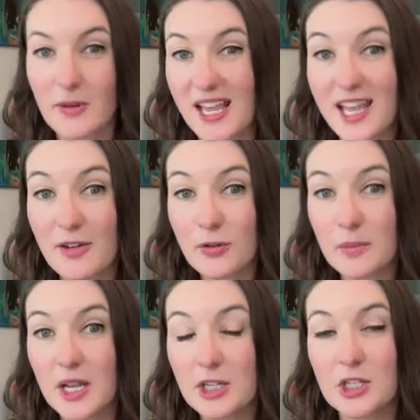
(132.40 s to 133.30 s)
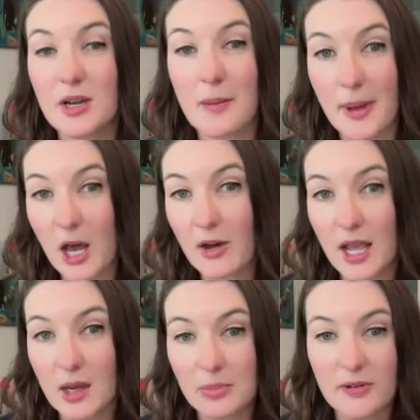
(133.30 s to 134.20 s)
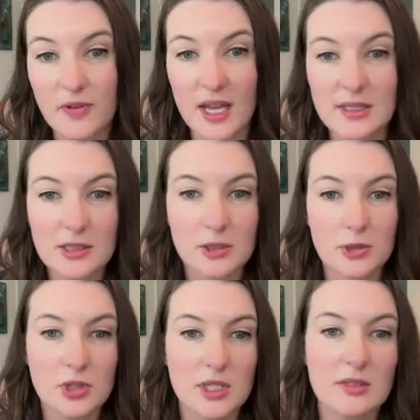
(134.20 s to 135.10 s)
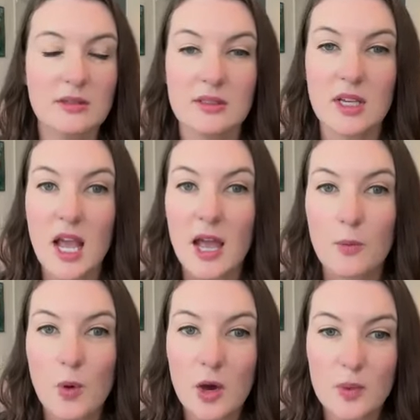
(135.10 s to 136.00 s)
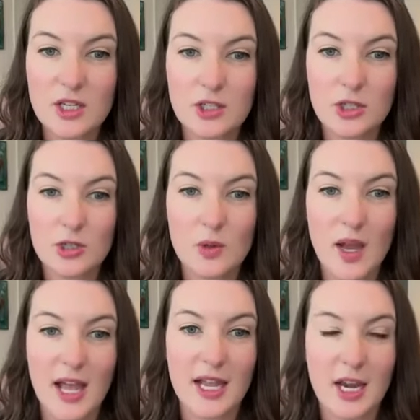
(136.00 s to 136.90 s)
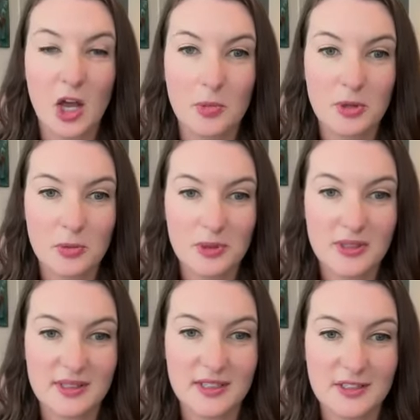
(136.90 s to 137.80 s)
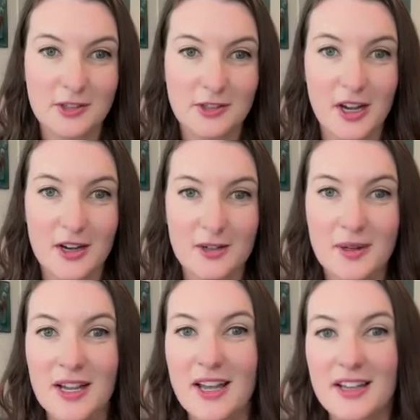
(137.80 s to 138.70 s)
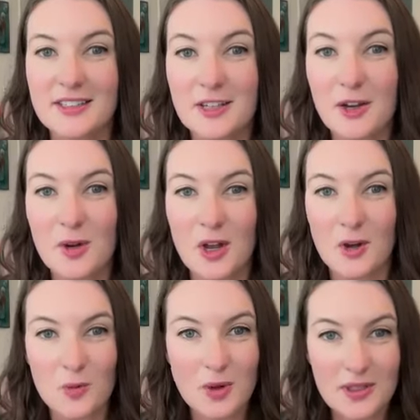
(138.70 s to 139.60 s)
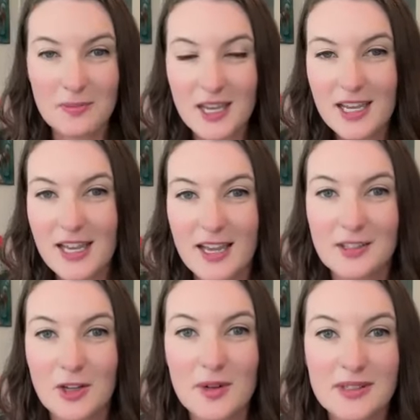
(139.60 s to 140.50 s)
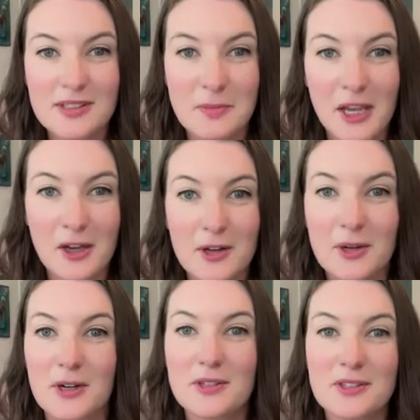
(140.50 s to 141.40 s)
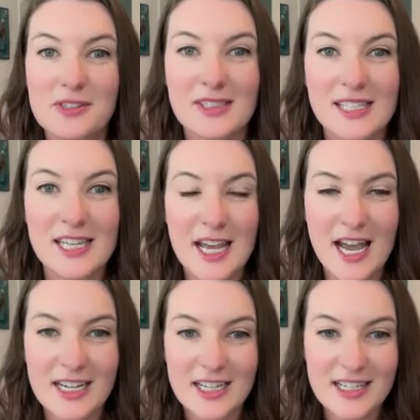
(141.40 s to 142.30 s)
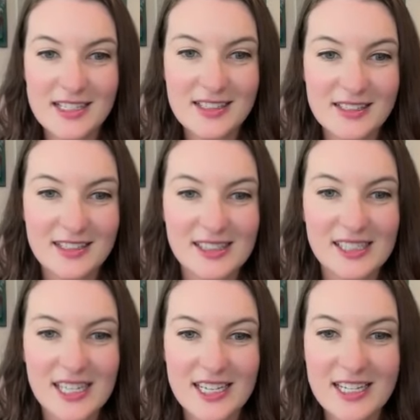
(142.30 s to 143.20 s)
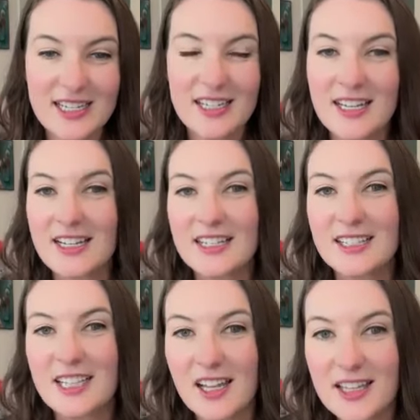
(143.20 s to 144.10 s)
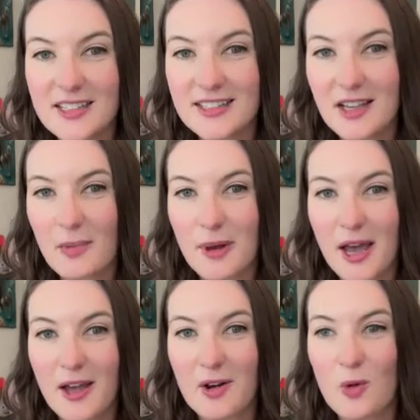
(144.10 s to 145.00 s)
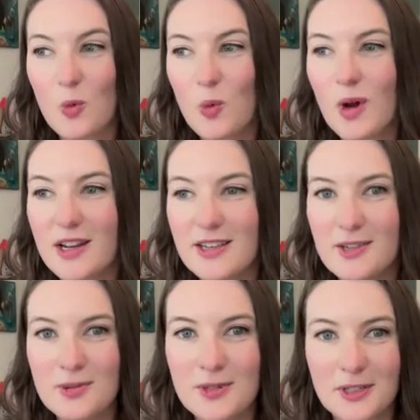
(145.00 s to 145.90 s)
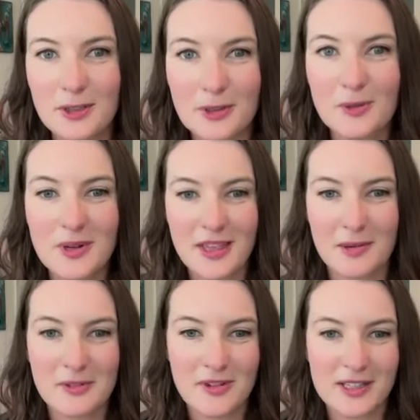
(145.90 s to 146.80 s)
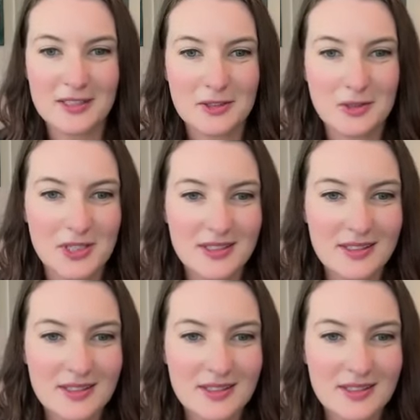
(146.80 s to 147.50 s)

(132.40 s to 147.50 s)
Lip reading: information about Amplified Solutions and what we do and help your business grow. So with me, as always, is my co-host, Lee Adkins. Lee, tell us about what you do with Amplified Solutions.